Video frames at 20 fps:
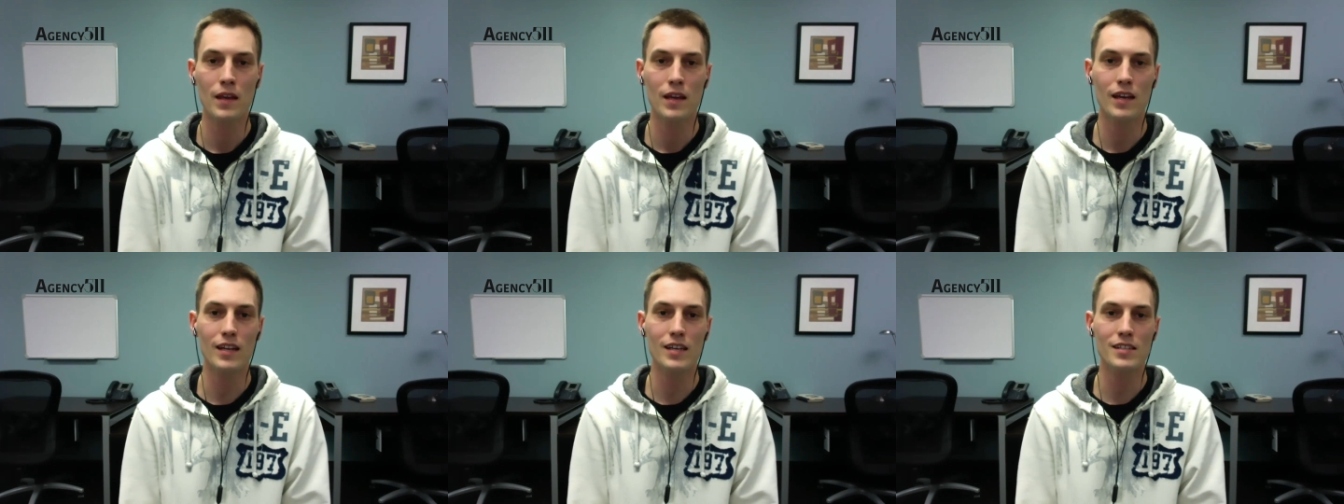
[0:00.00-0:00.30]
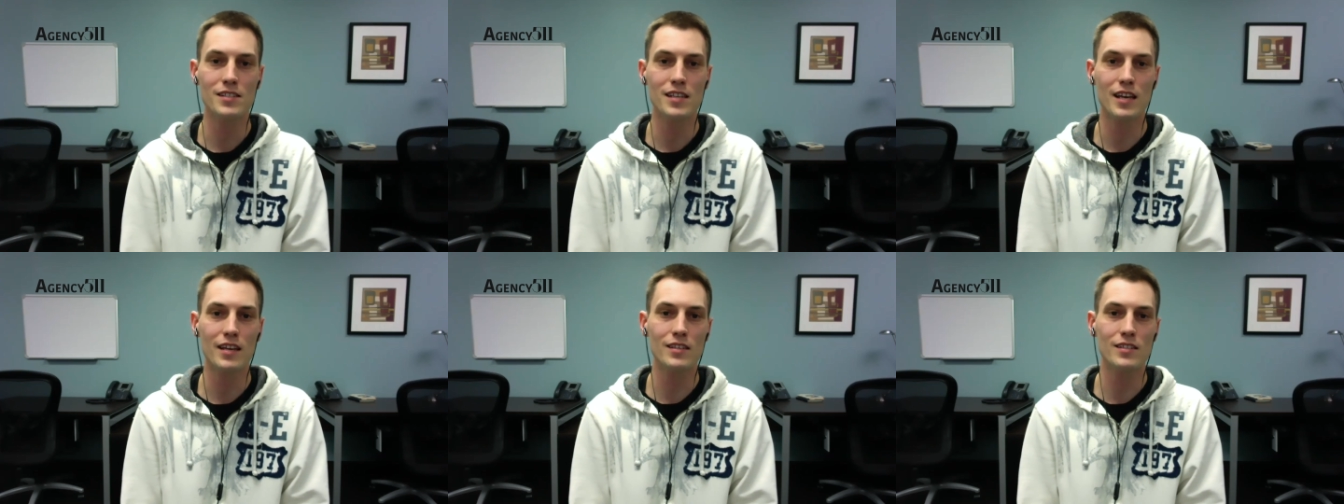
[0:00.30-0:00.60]
And I
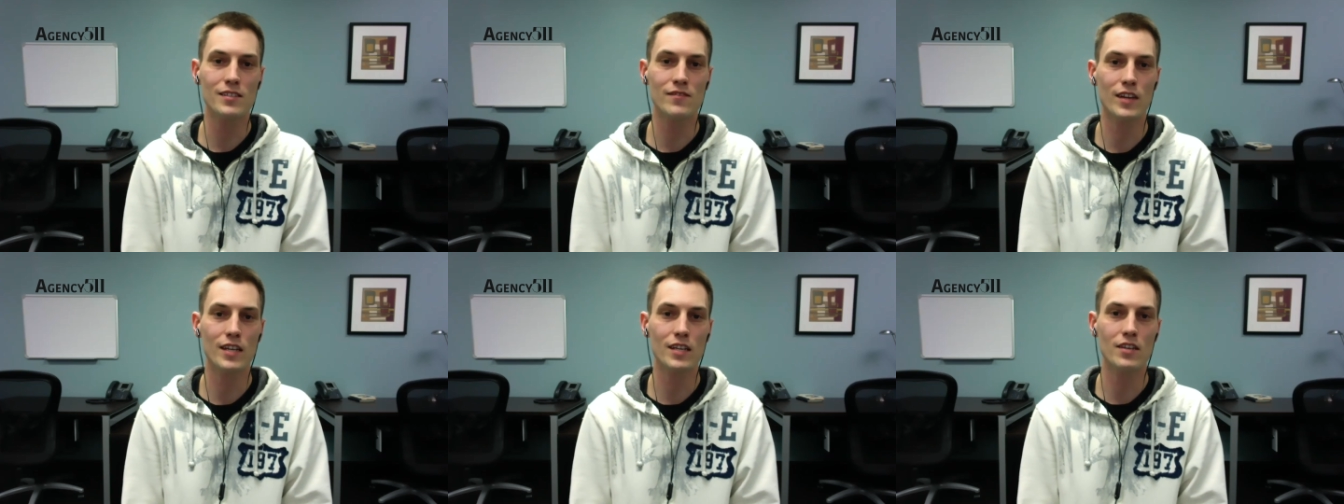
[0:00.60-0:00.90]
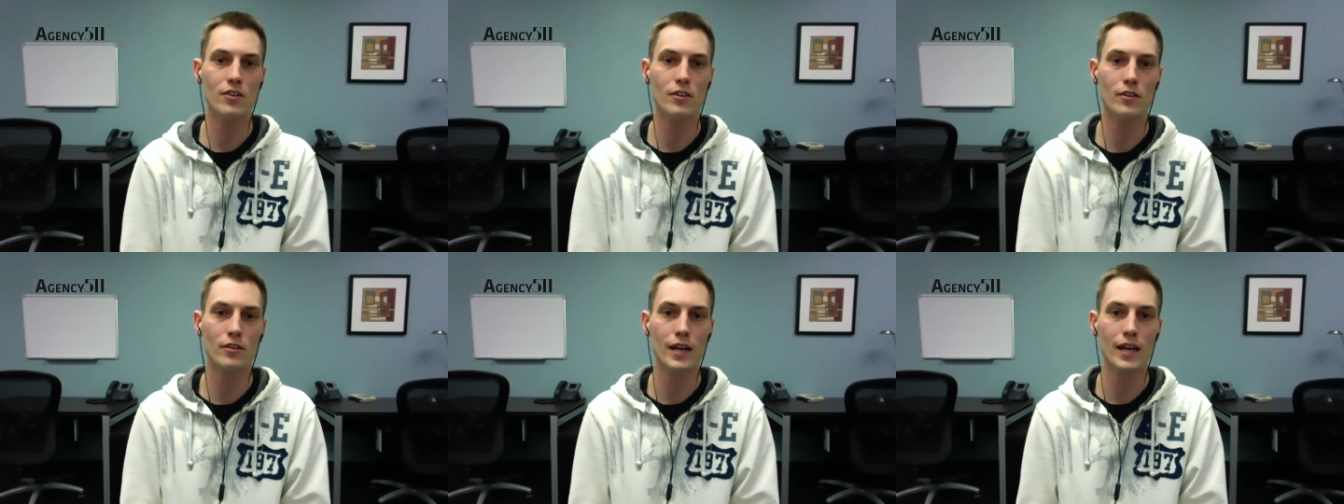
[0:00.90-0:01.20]
saw this
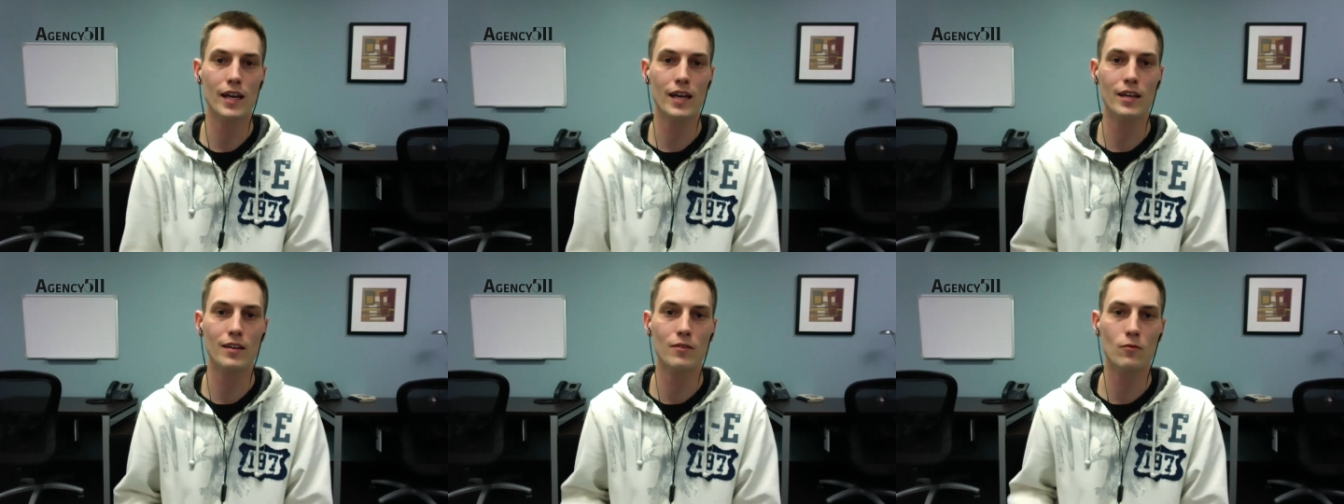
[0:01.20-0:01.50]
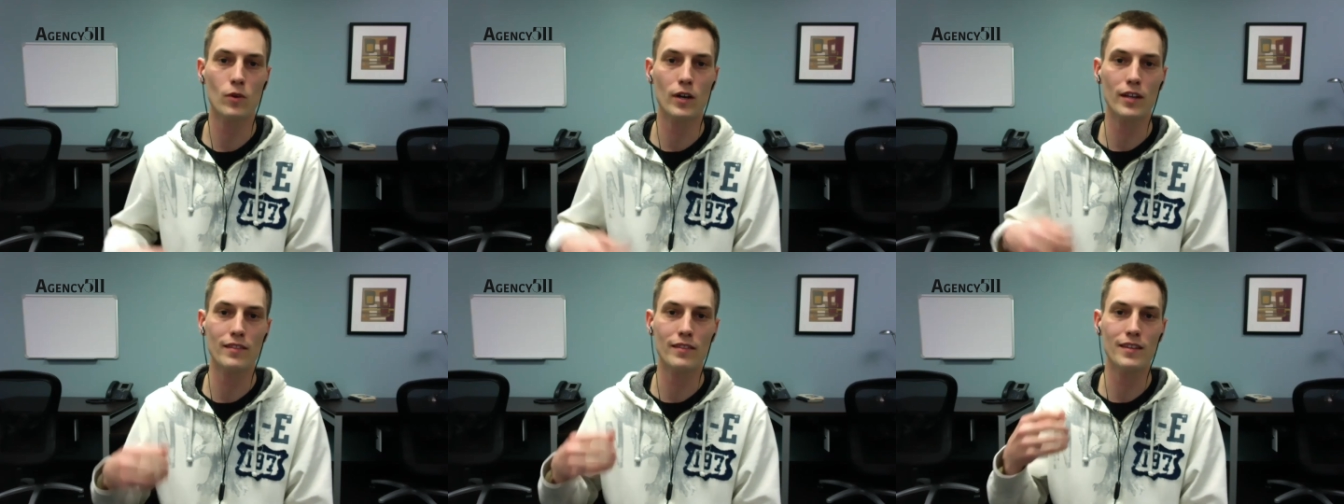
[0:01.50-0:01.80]
video, and
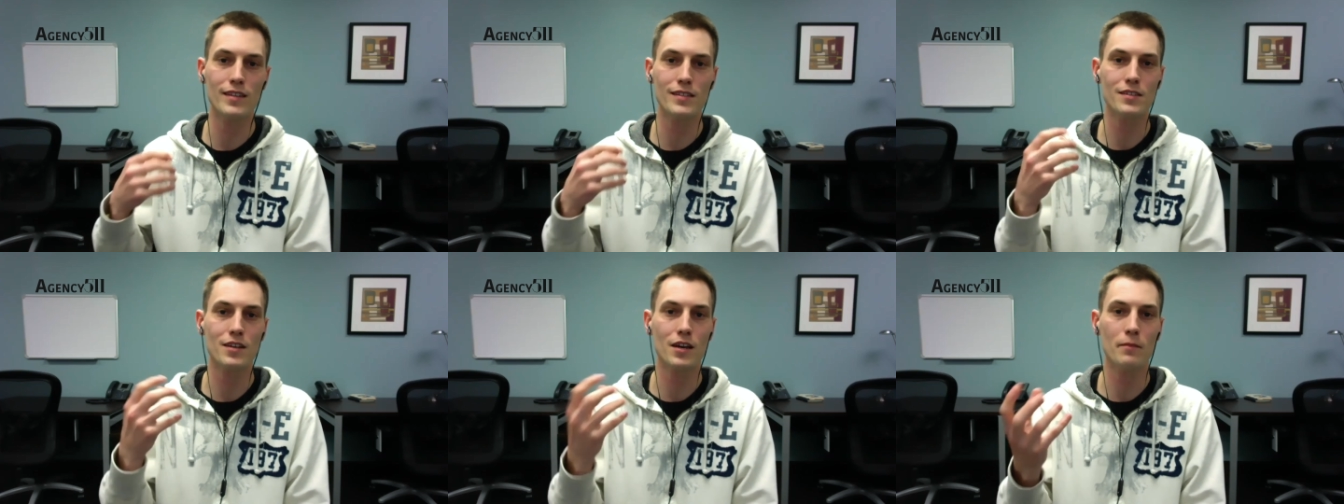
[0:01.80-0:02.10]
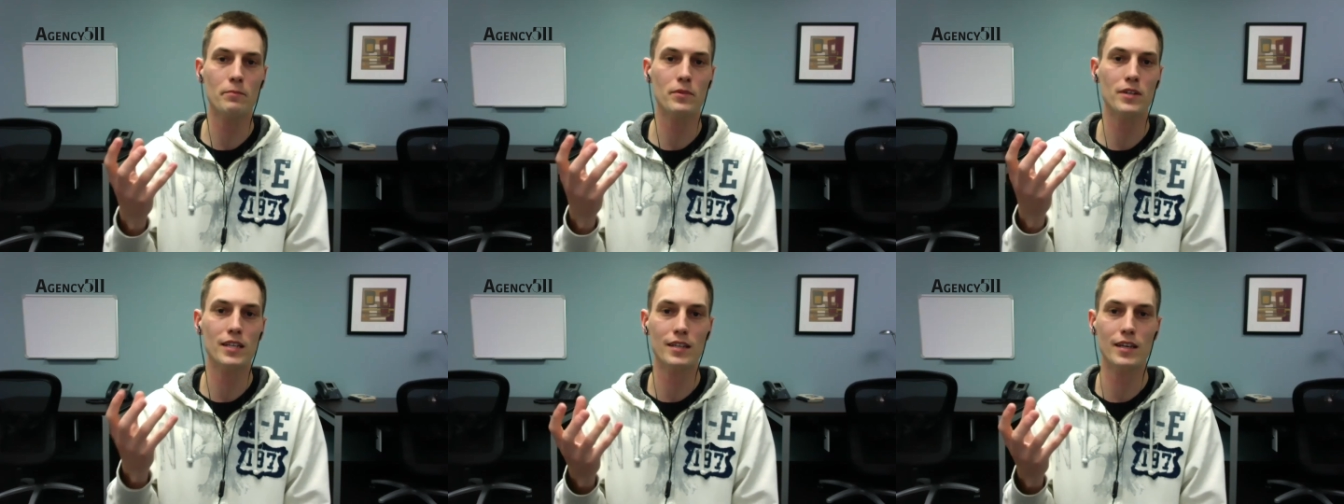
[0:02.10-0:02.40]
what this
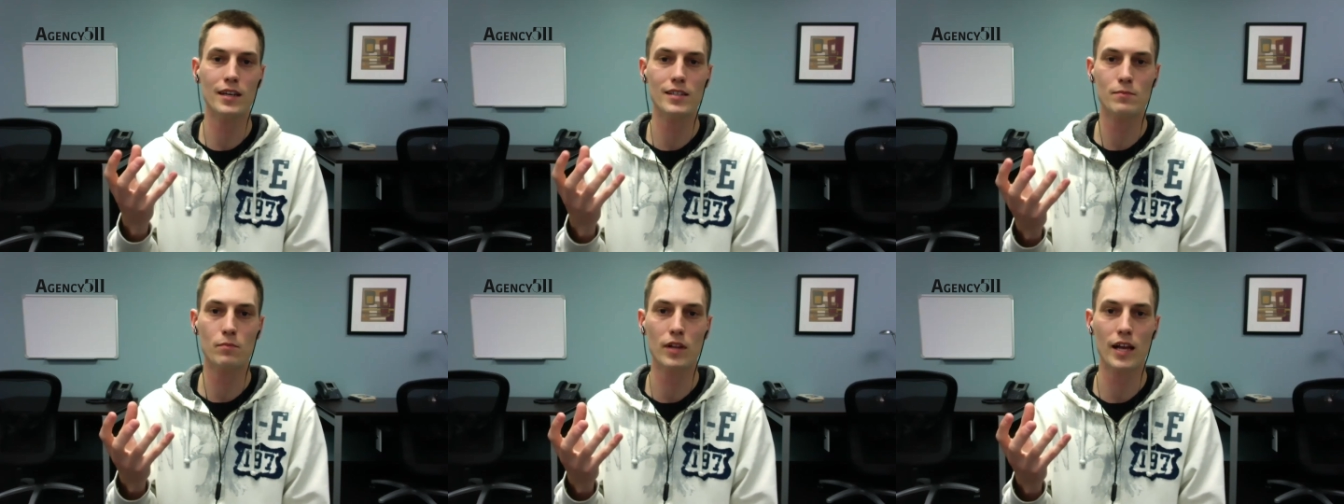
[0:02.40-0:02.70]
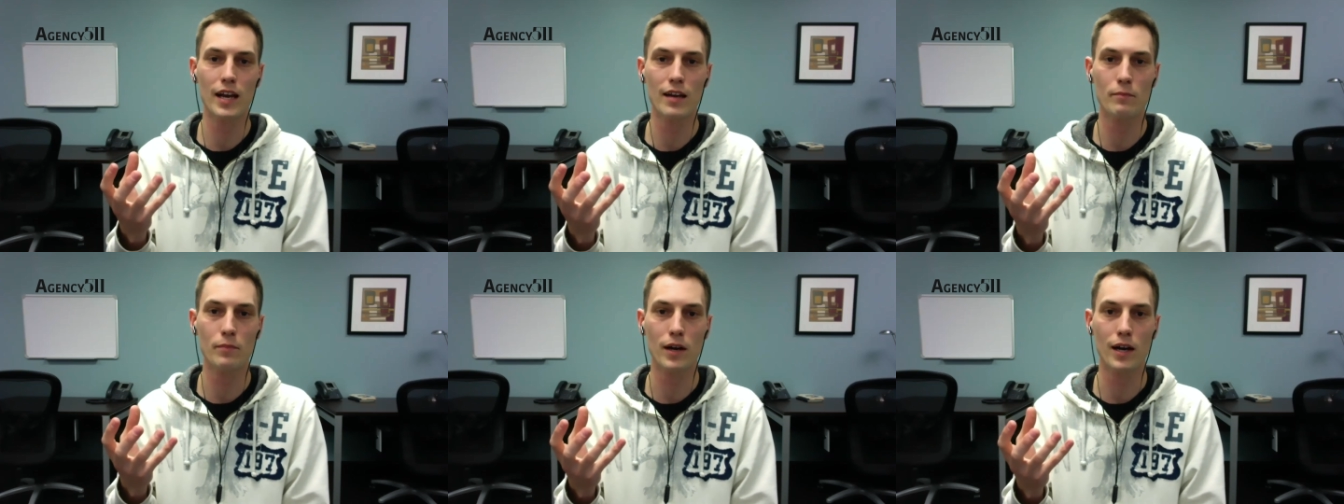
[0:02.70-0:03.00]
company does,
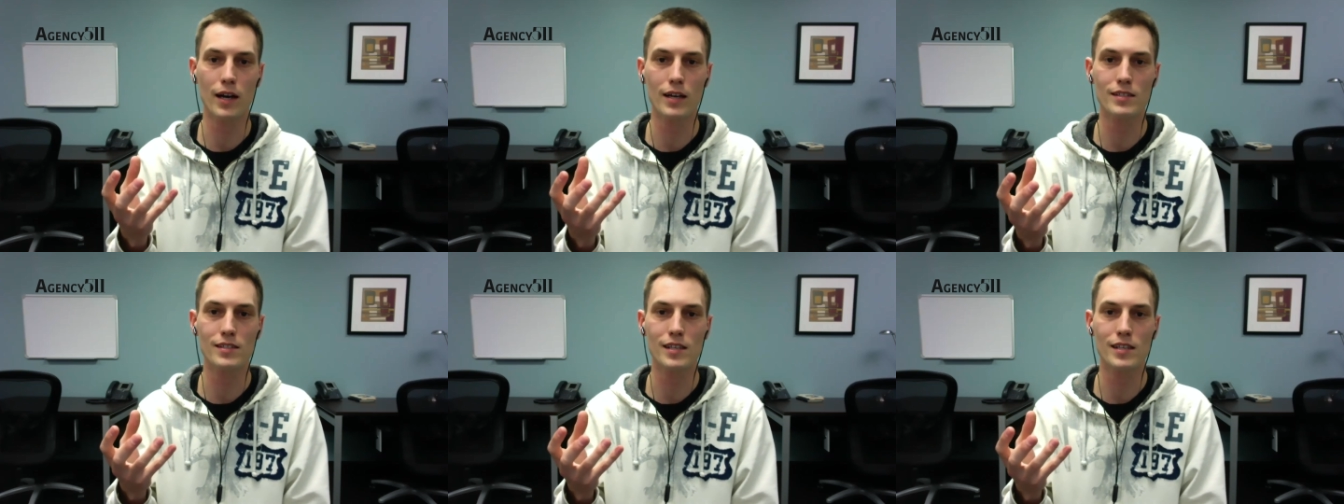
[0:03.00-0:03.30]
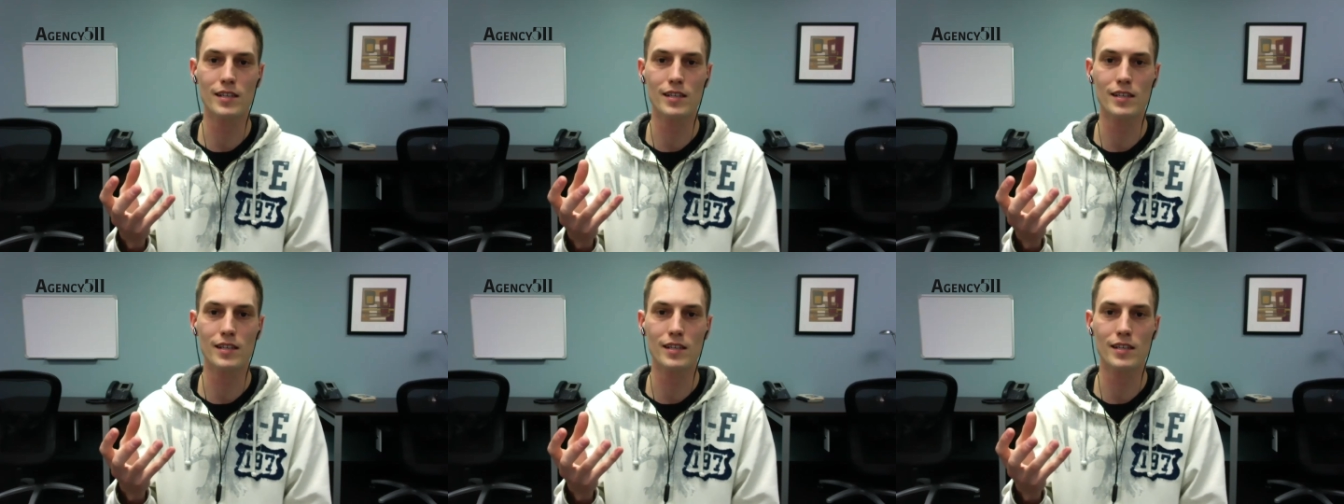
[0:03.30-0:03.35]
BlackBox,